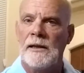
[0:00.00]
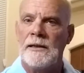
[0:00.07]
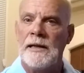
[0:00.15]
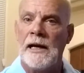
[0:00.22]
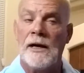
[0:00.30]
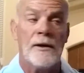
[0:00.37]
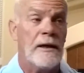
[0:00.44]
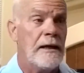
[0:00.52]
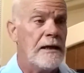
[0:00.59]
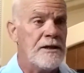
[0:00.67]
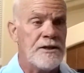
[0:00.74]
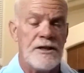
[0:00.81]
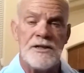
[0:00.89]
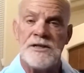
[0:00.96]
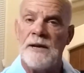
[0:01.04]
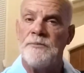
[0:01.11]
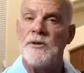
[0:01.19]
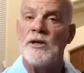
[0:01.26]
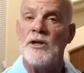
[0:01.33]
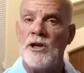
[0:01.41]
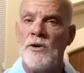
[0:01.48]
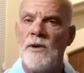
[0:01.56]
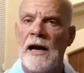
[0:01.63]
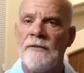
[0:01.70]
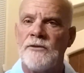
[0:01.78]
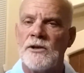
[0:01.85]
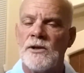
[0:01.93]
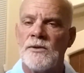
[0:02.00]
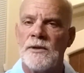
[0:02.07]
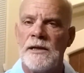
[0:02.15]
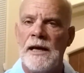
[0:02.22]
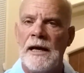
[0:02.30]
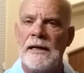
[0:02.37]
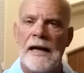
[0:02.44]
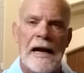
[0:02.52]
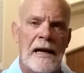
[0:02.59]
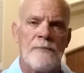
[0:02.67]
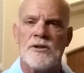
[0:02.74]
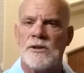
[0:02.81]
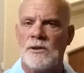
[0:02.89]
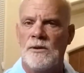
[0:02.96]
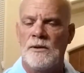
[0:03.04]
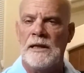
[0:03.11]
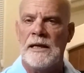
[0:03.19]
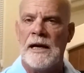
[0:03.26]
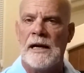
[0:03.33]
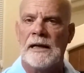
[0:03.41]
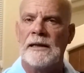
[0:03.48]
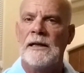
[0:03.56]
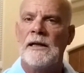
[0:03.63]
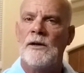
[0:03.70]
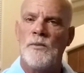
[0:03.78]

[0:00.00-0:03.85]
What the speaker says: Now, is this something that you have to create? Absolutely not.